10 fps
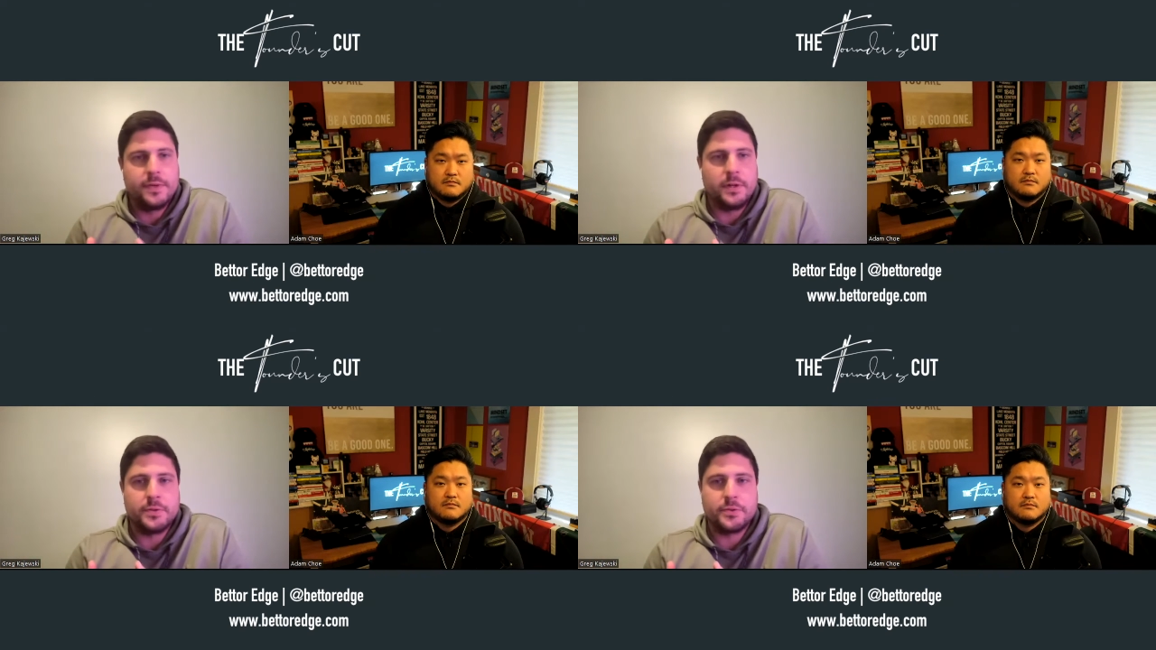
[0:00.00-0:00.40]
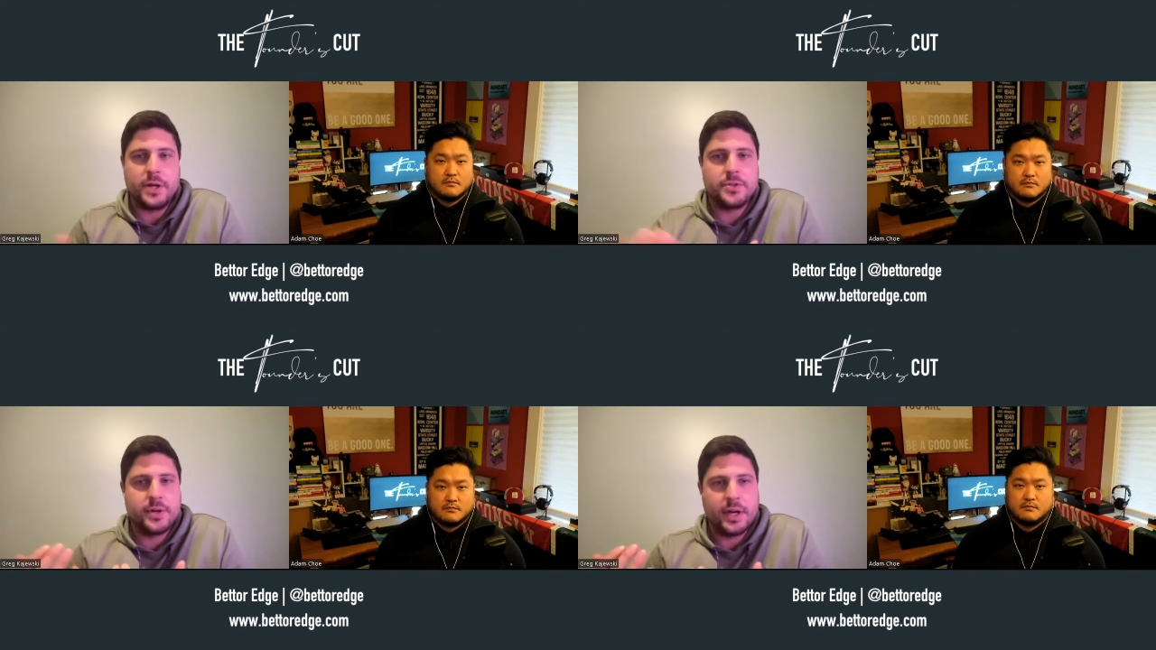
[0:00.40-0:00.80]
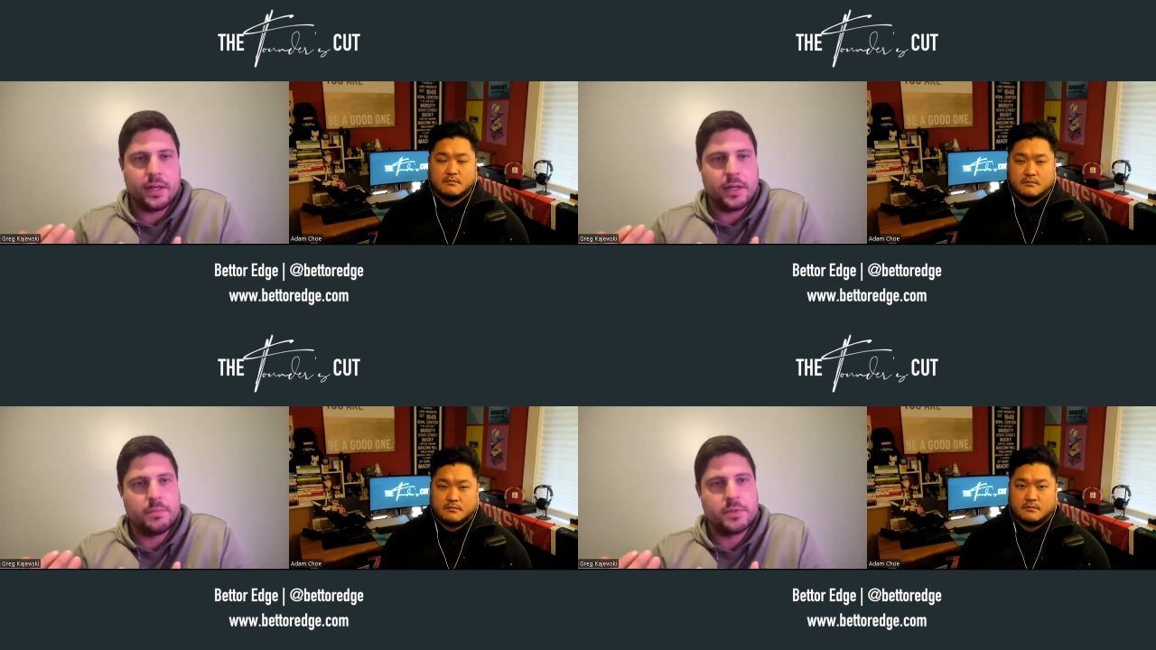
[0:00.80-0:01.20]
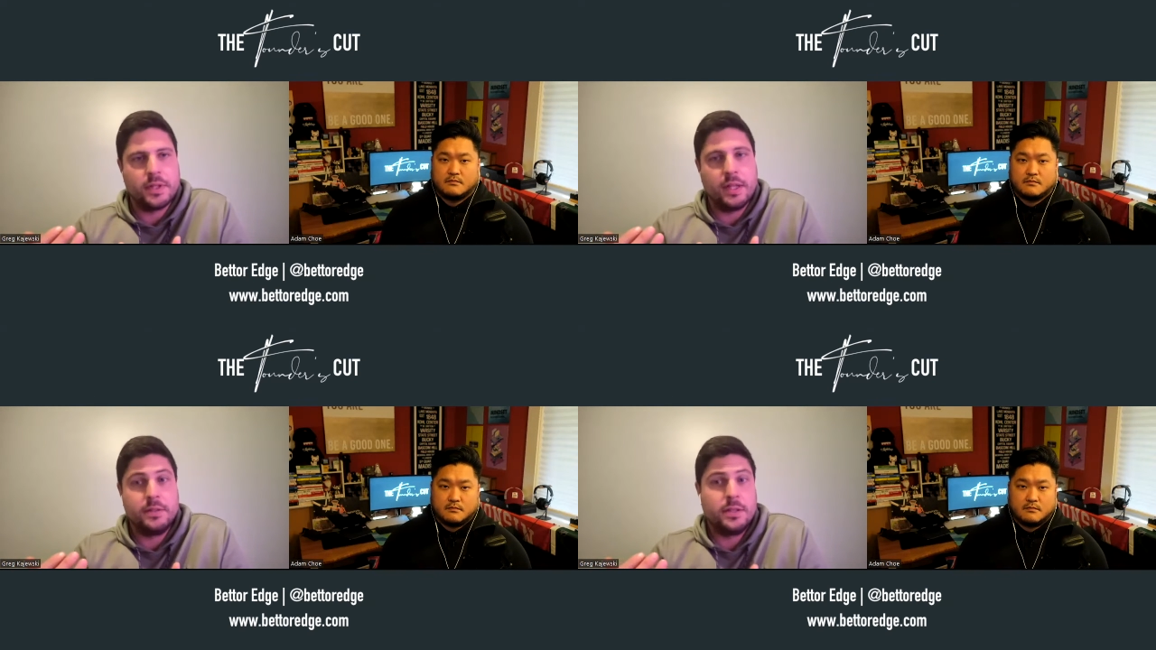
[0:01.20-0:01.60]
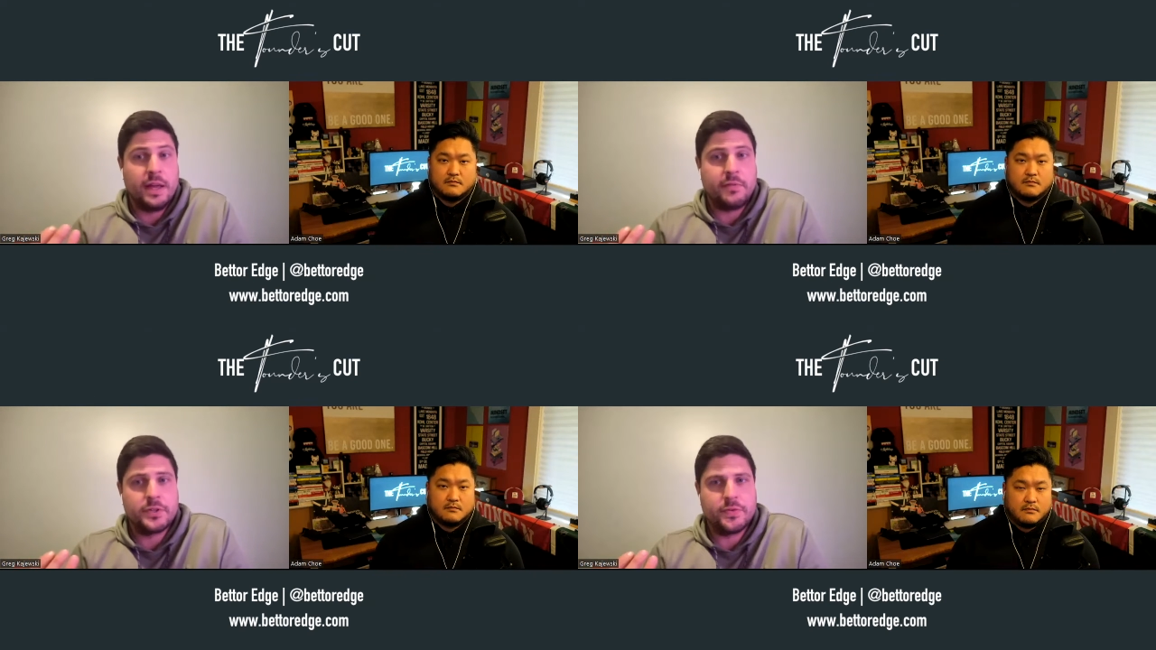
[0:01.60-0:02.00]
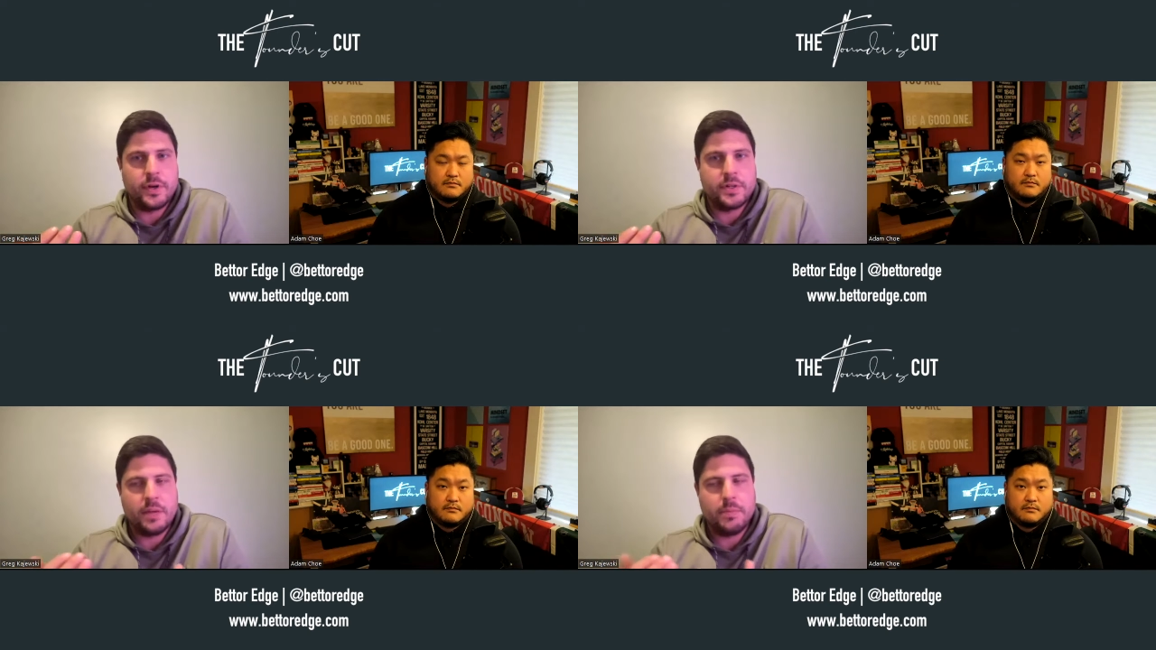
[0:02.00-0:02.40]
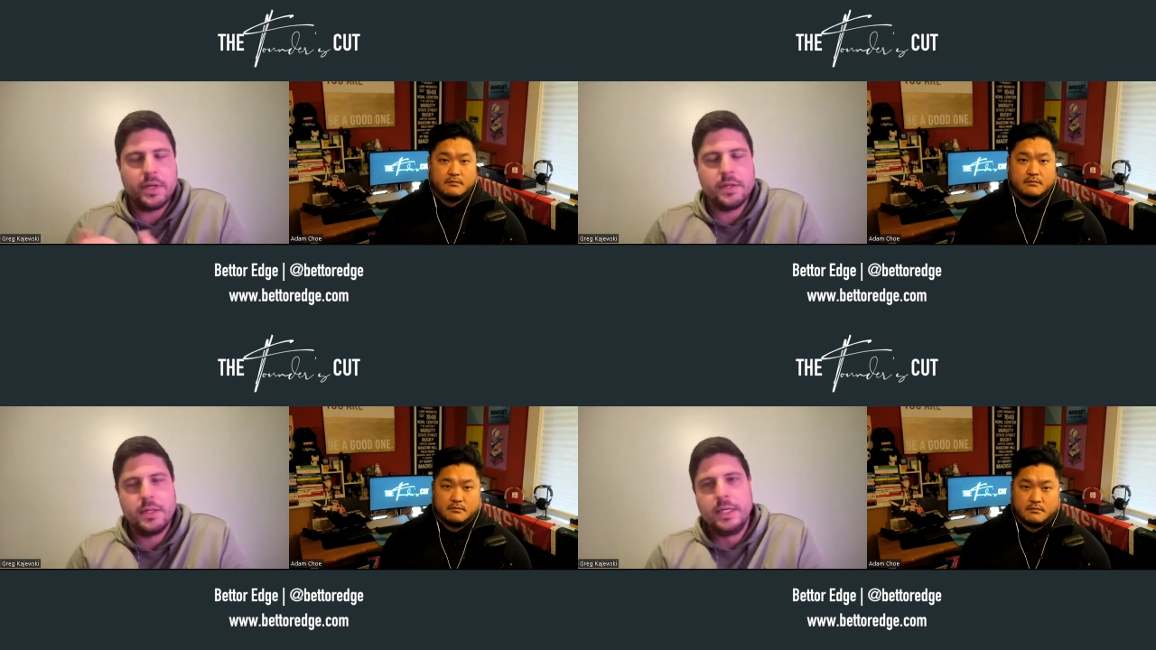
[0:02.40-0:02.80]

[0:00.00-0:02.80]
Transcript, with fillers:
Speaker 1: you know, discretionary income to, le- to leverage for entertainment.